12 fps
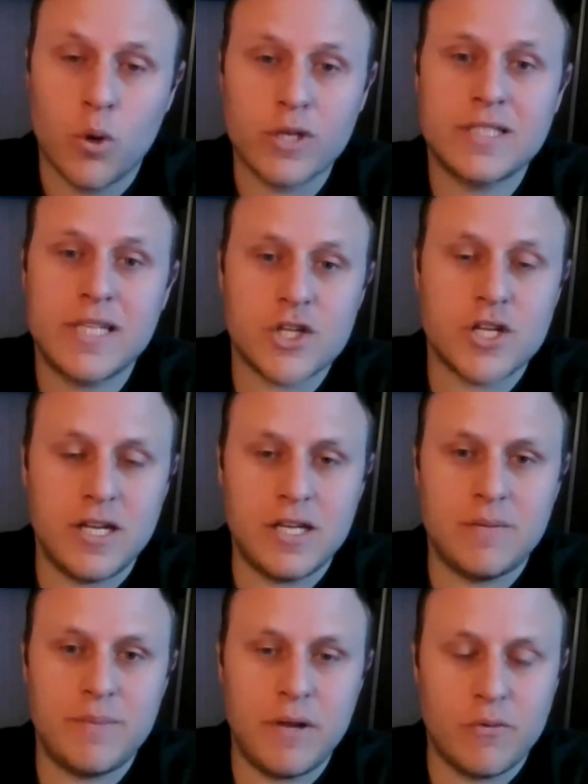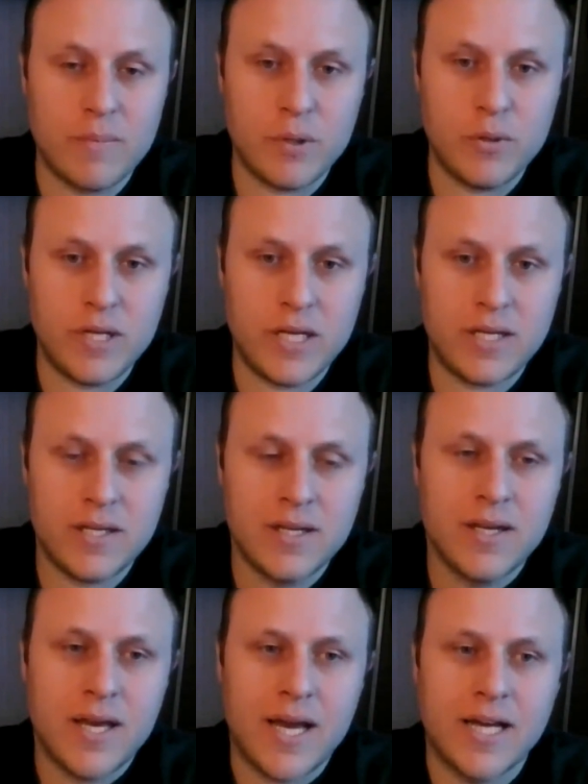workstation needed to be rebooted.
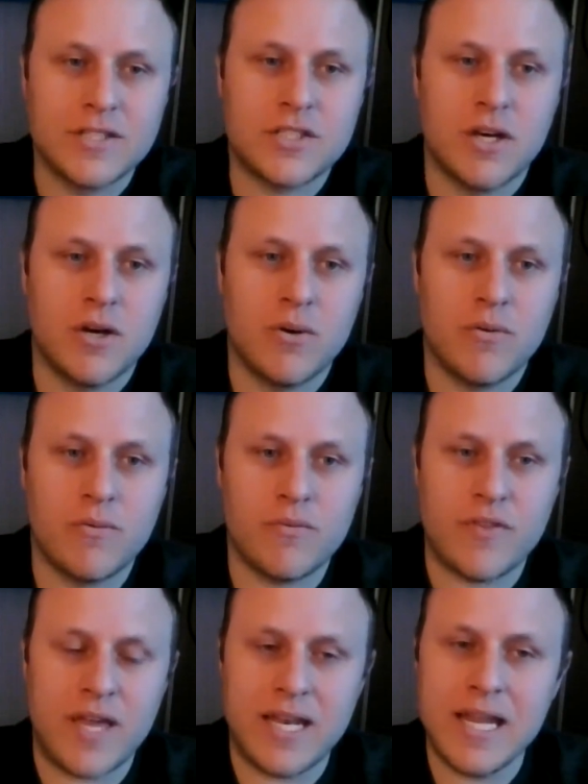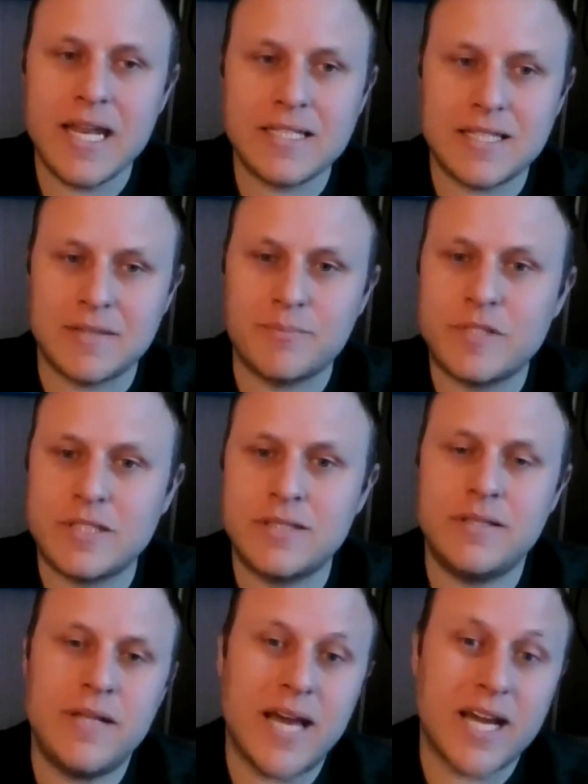And so they needed to
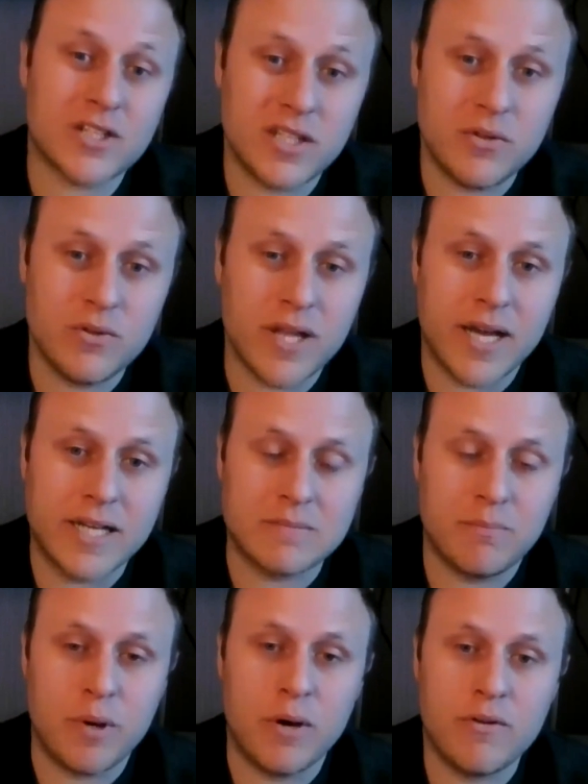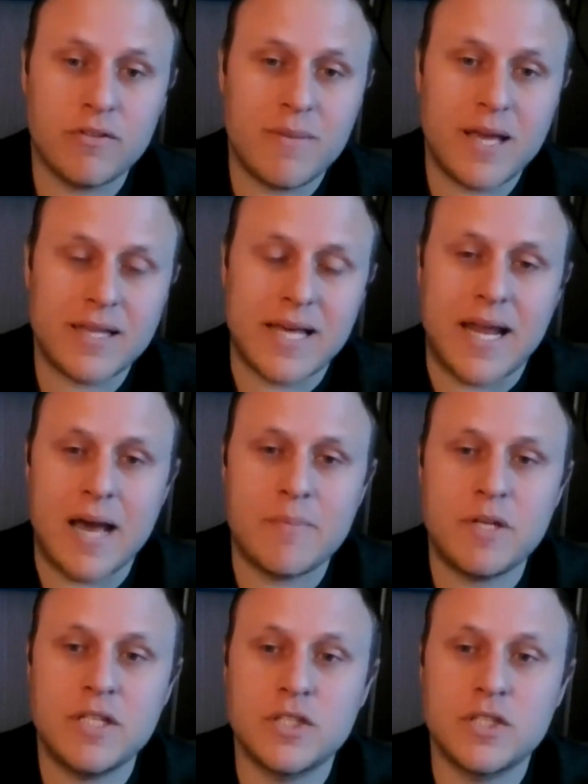actually utilize both to make that happen.